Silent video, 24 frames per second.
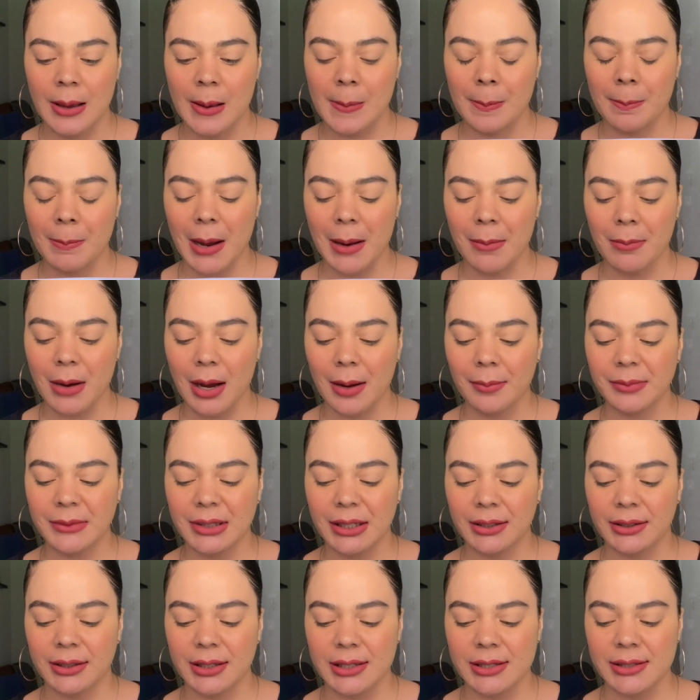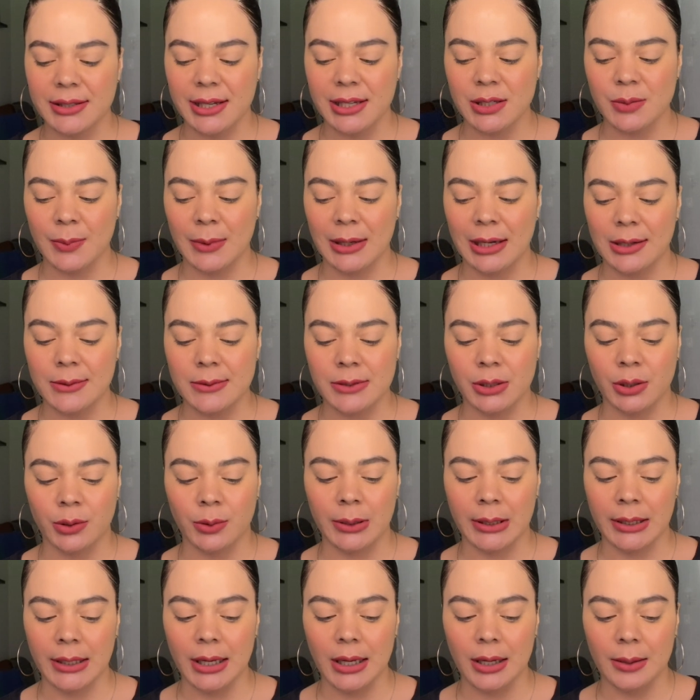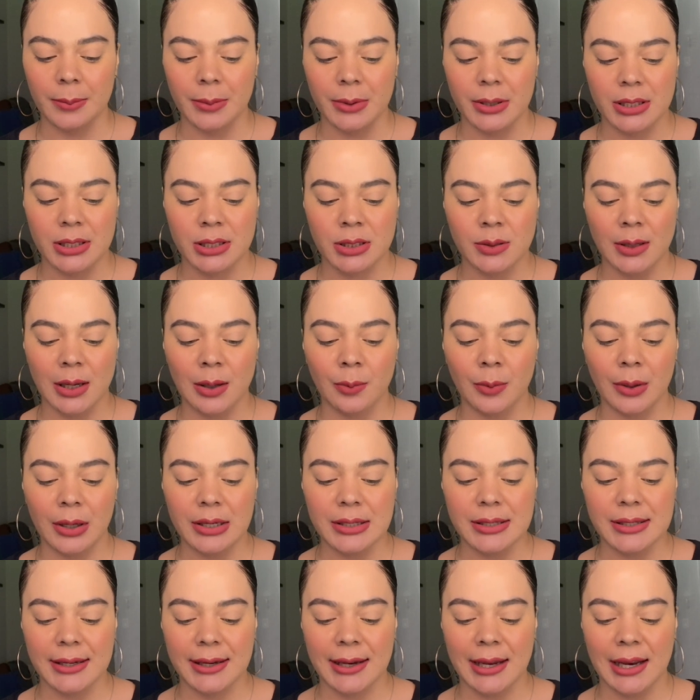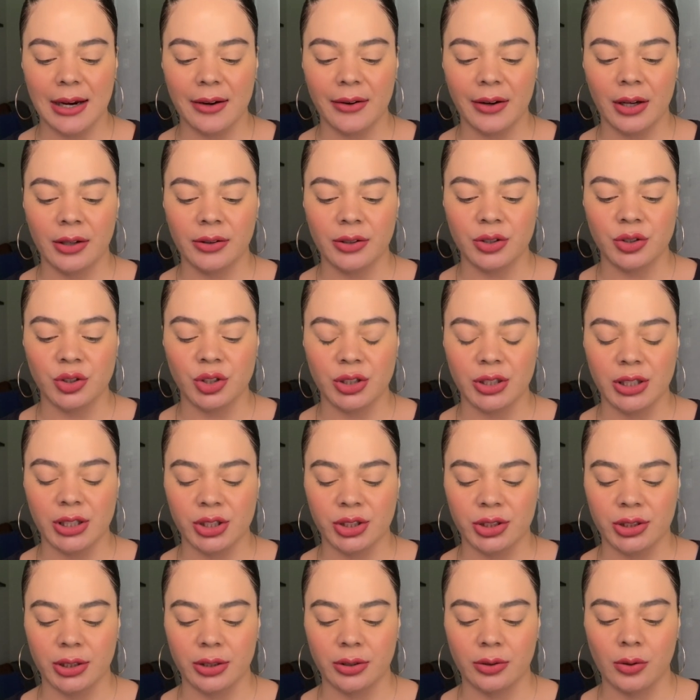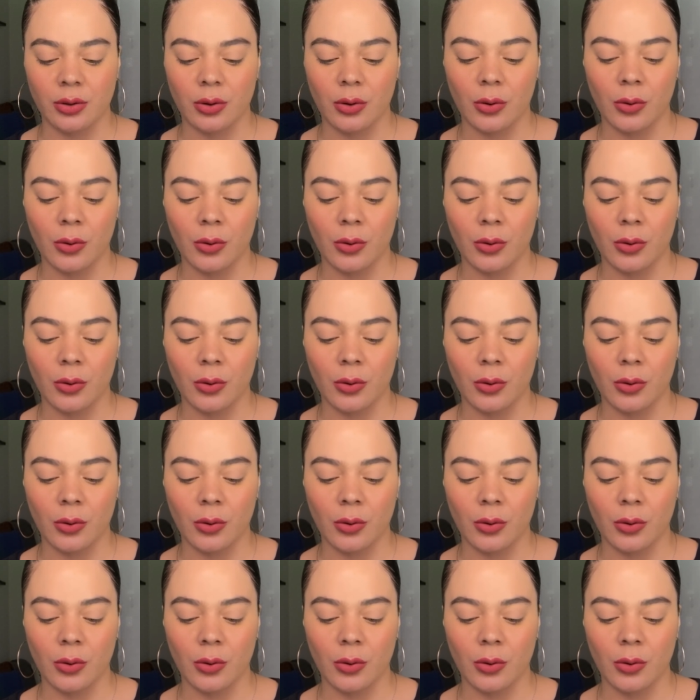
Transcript: My mom did these things while I was growing up, so I wanted to carry on the tradition,